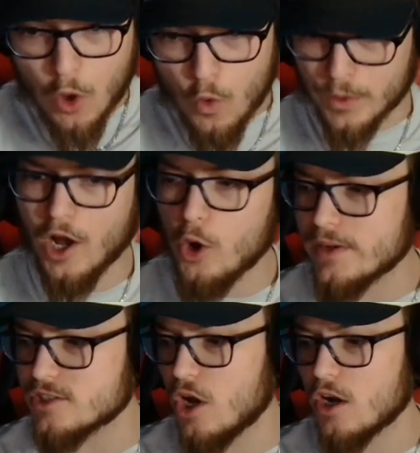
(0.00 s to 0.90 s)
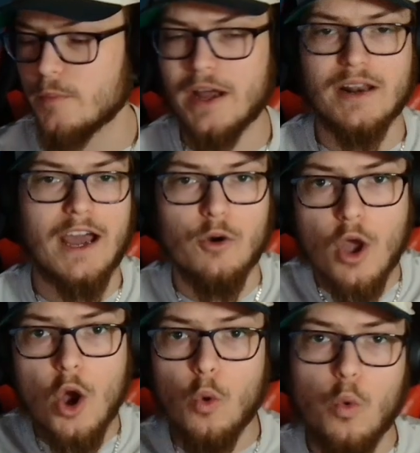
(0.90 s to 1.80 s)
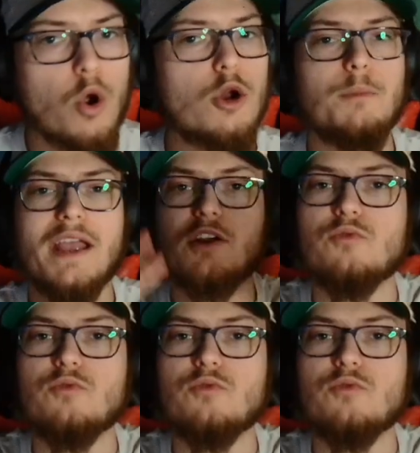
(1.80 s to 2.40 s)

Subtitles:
we always talk about how warm air